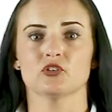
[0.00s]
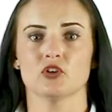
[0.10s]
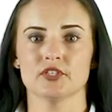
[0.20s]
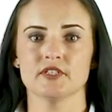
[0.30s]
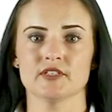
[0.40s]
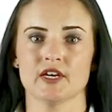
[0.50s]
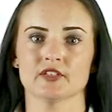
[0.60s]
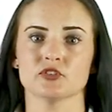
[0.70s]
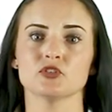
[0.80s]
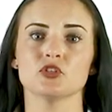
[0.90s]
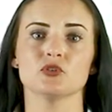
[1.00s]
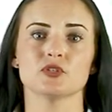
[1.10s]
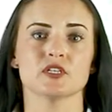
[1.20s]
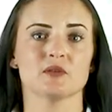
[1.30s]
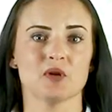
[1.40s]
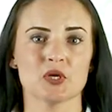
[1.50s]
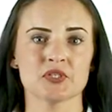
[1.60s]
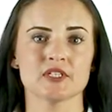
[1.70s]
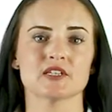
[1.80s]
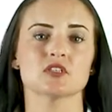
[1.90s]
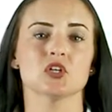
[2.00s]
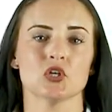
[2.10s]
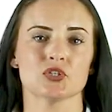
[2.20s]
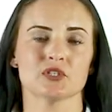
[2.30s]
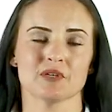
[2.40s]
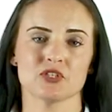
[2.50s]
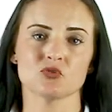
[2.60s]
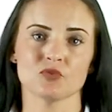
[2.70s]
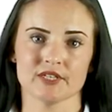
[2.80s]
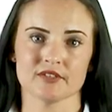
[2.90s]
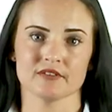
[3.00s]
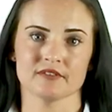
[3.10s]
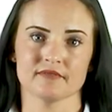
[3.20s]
not entitled to use the deposit as the last month's rental.